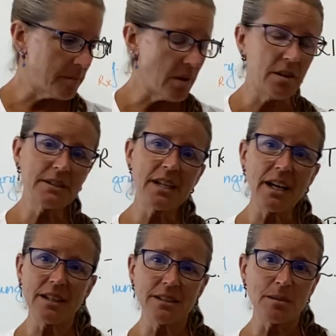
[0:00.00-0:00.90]
All
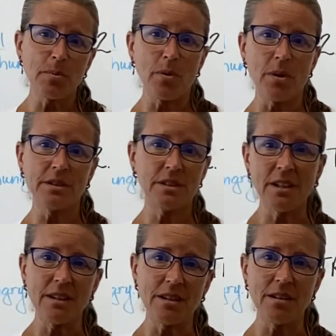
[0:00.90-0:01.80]
data supports
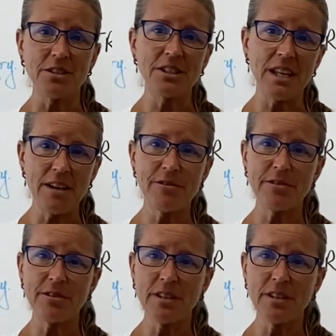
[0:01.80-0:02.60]
that they're safe,